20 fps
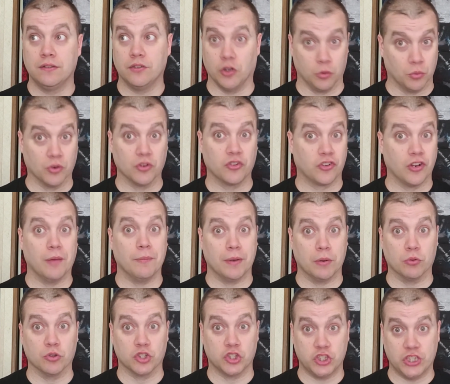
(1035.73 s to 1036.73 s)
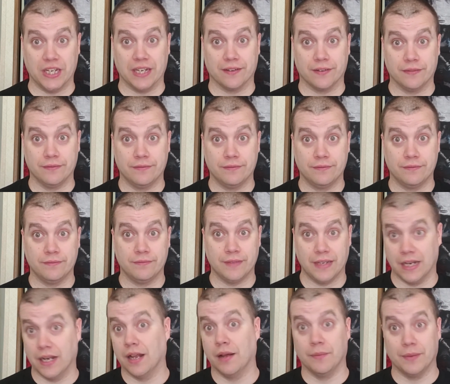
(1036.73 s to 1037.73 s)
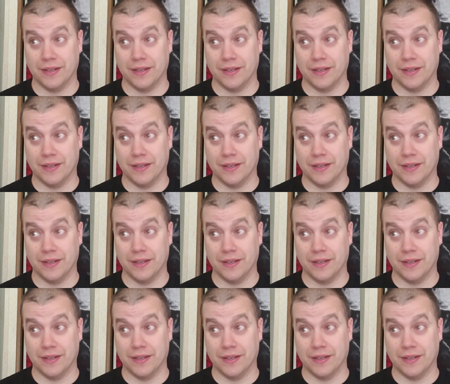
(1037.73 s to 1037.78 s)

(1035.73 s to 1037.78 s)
There were some that were shit. And I'm